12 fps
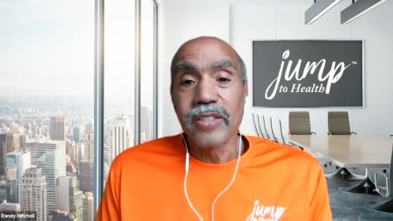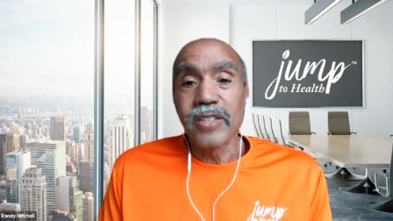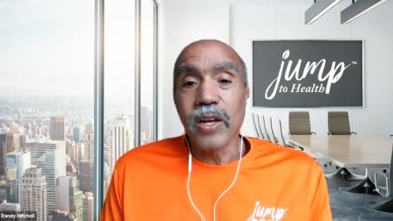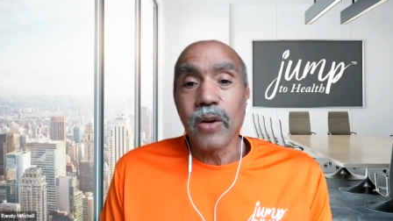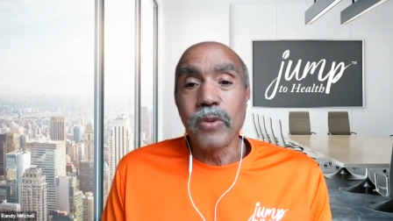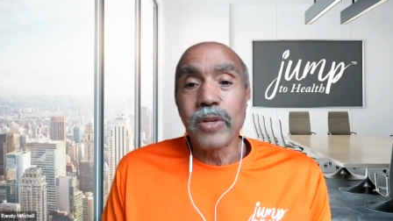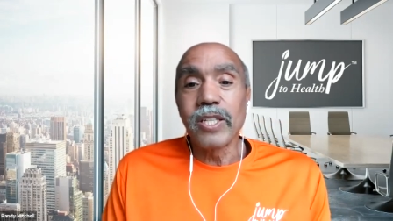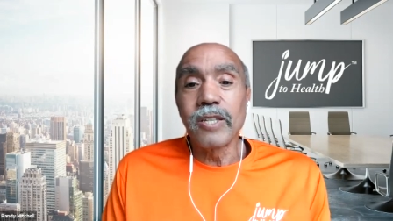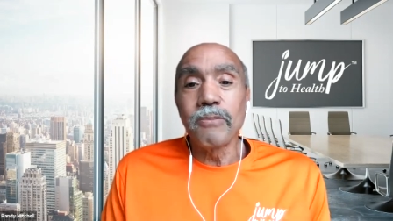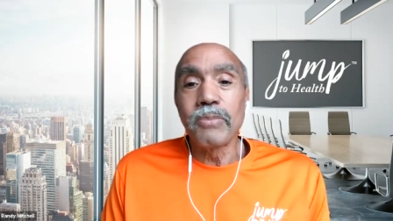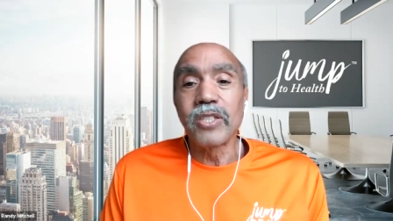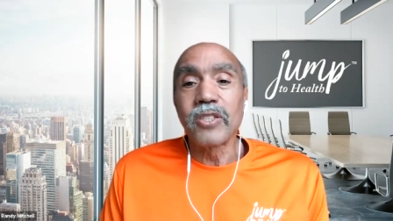is that we
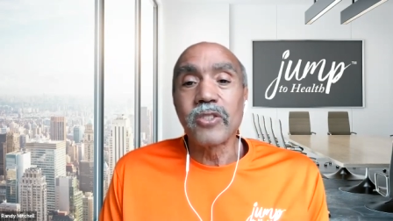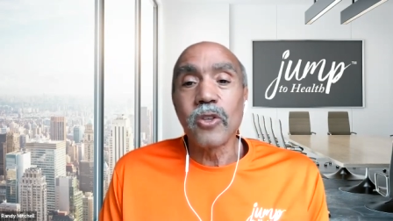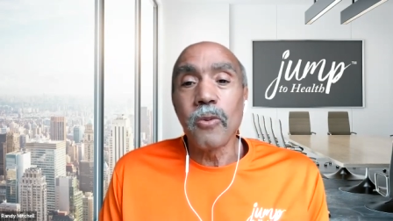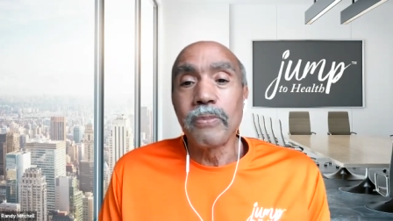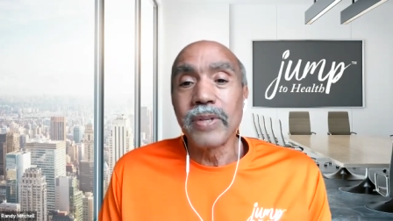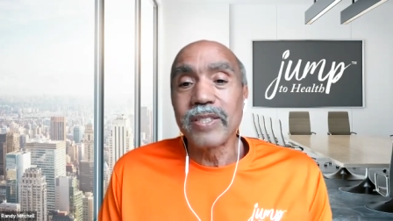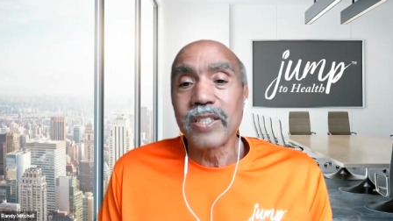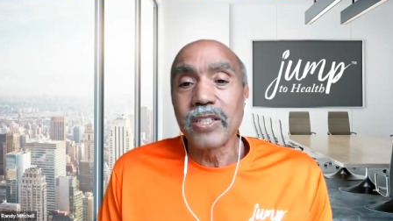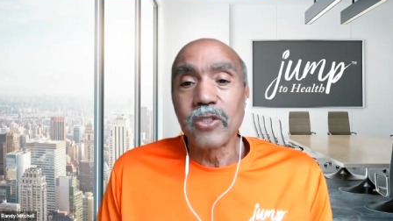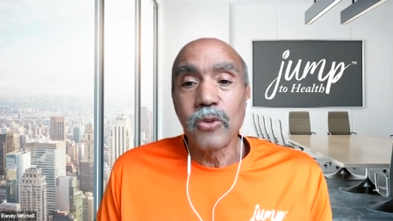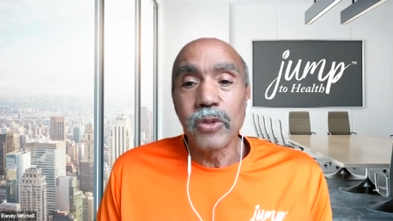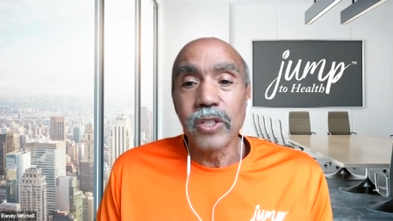can be so
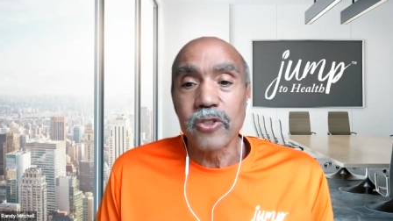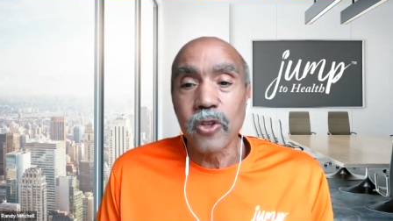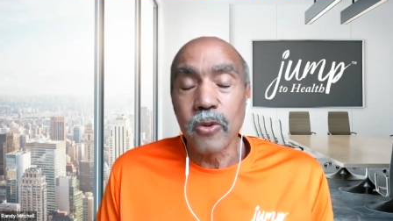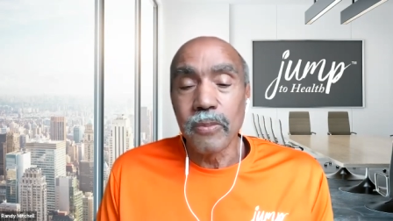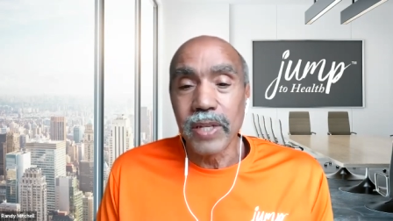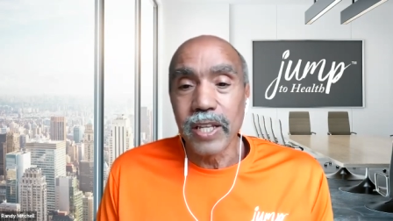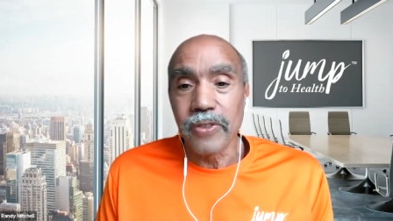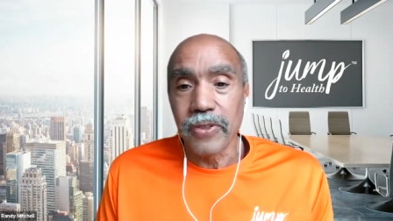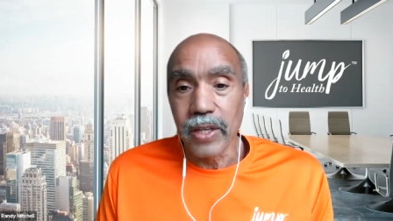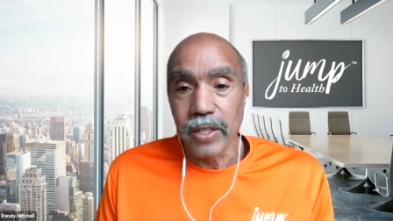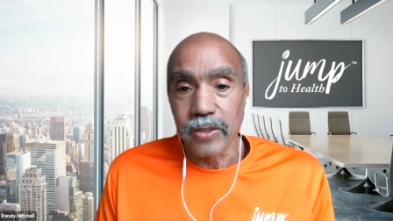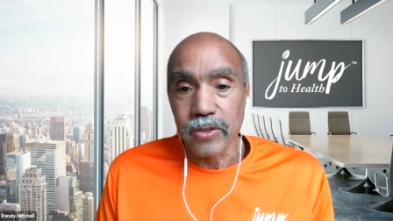busy doing so many
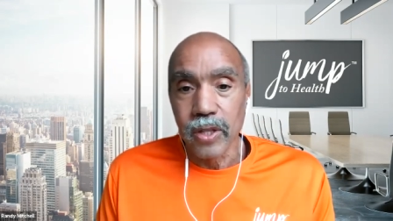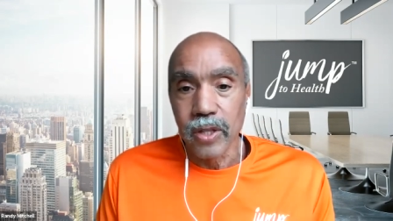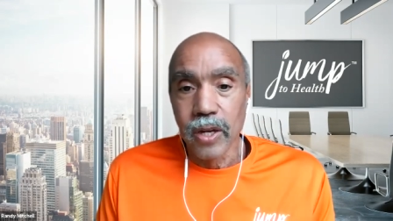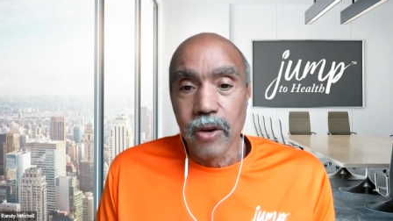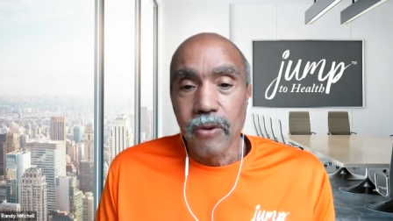things.